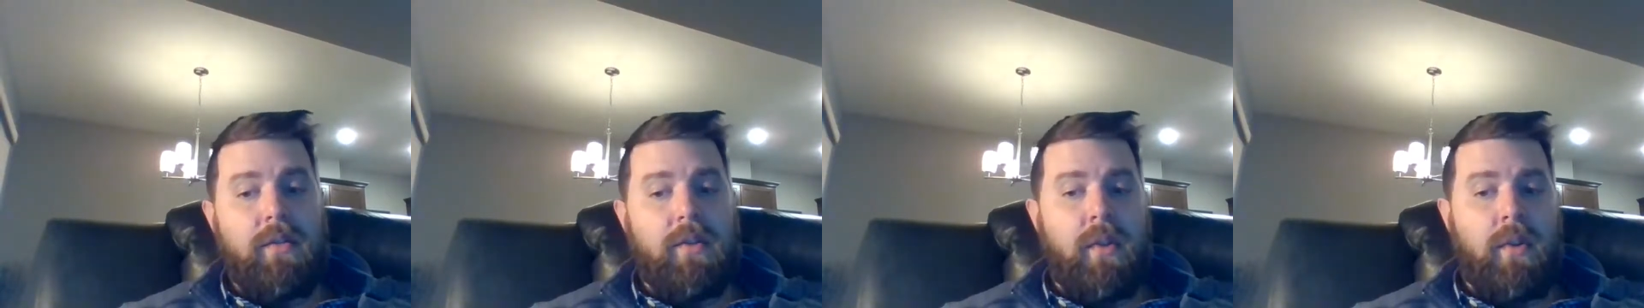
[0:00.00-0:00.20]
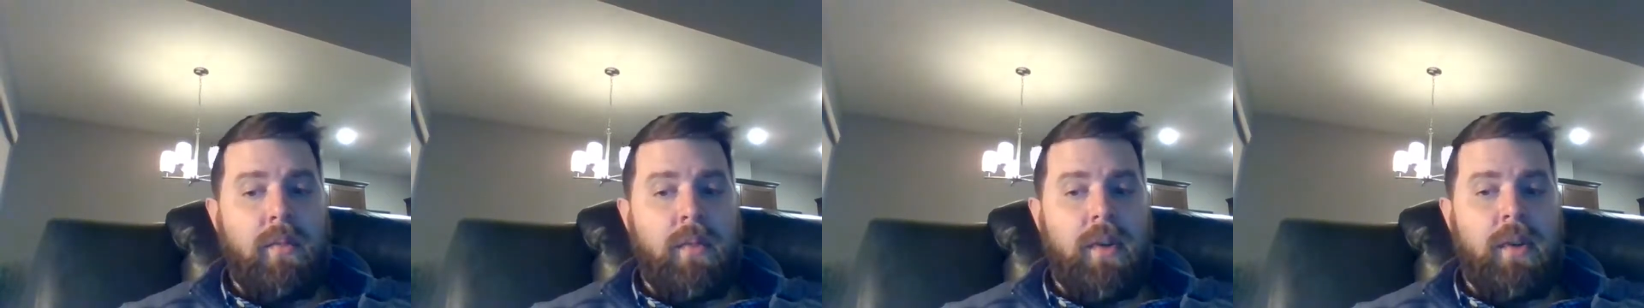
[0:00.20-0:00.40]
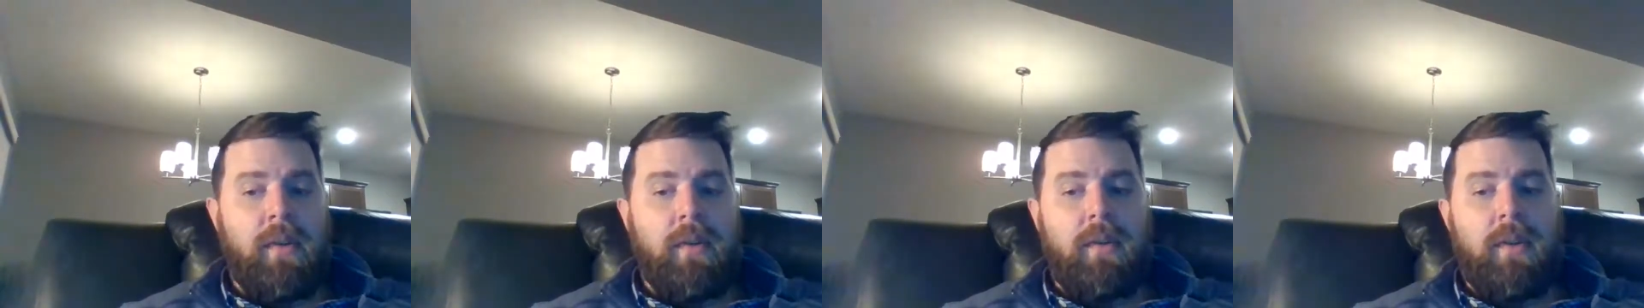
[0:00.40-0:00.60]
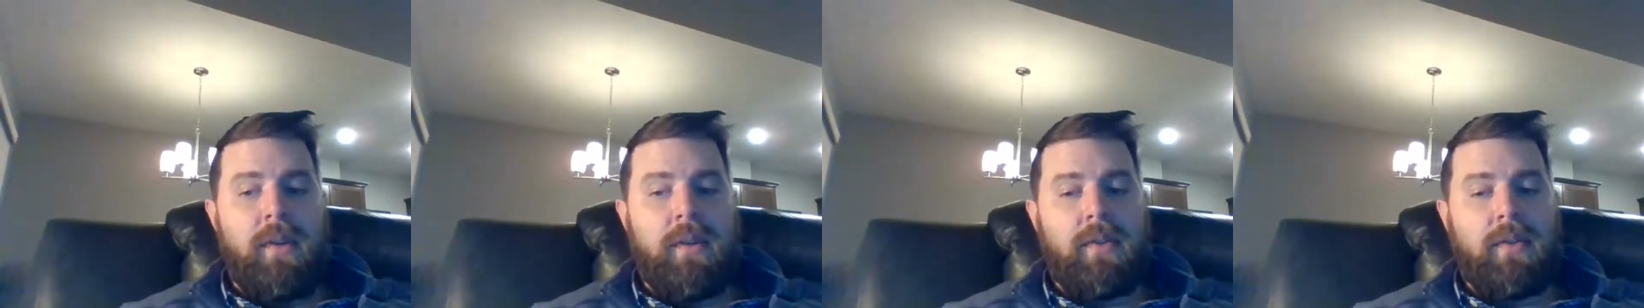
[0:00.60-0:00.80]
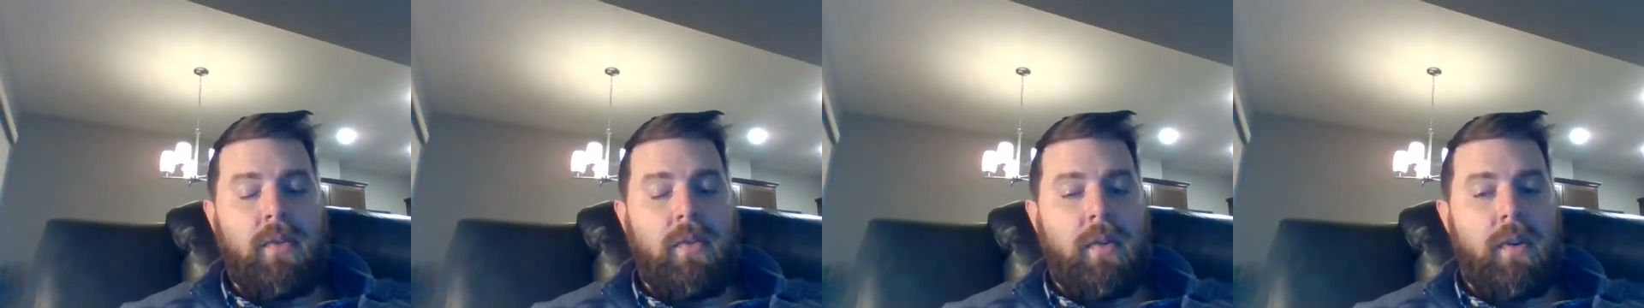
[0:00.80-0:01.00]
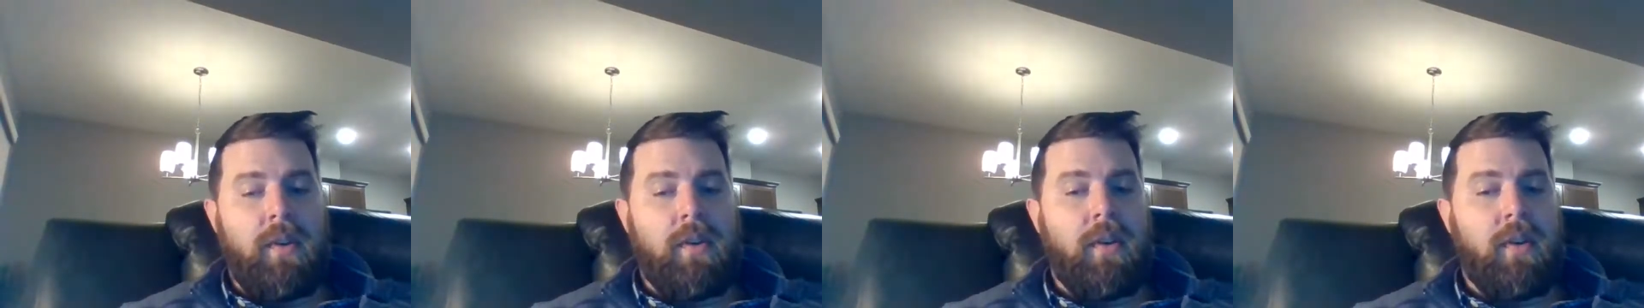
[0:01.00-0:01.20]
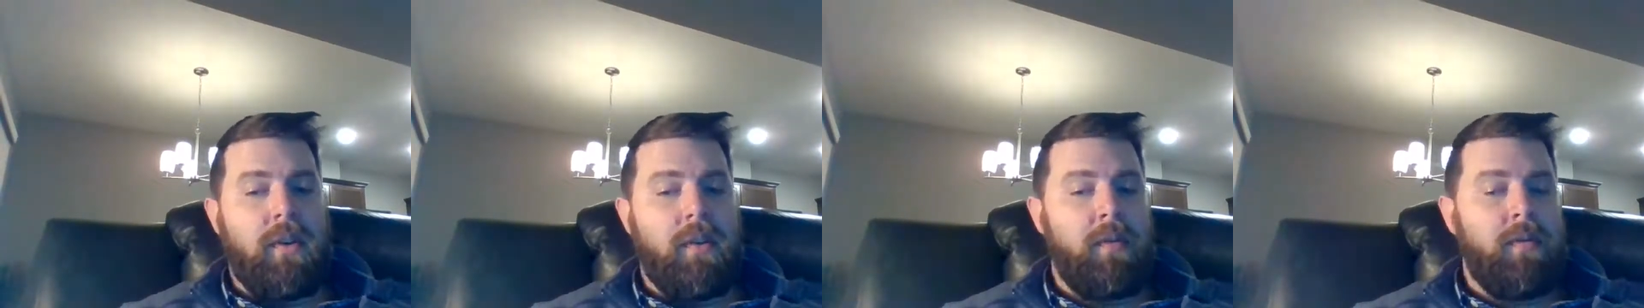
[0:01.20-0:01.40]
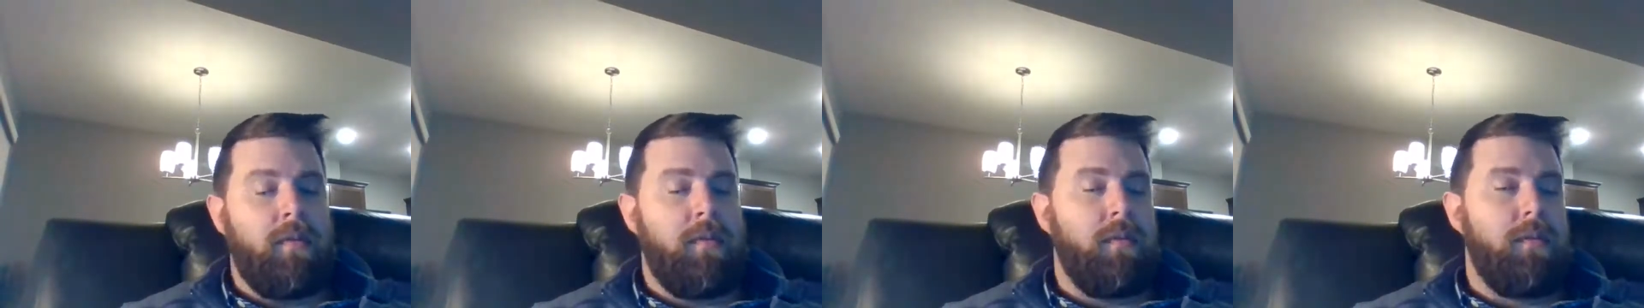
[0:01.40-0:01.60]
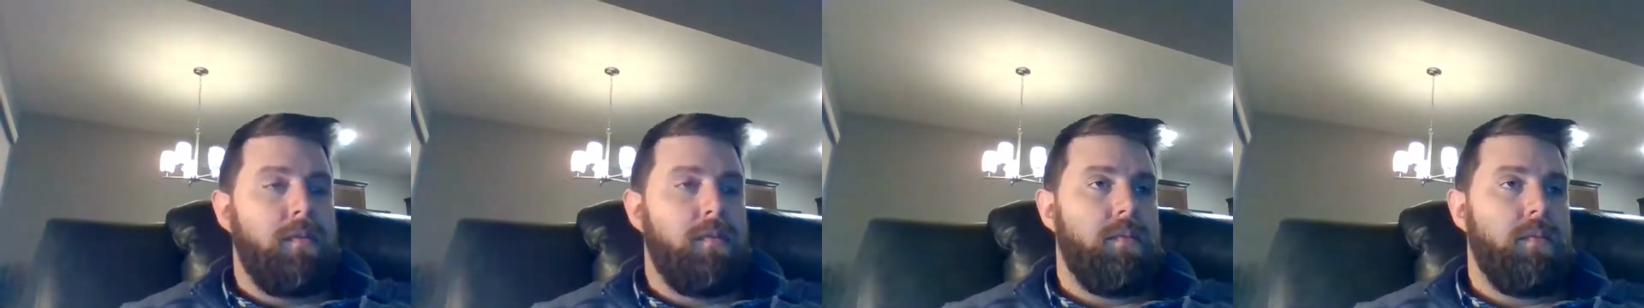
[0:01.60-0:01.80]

Sherman is going to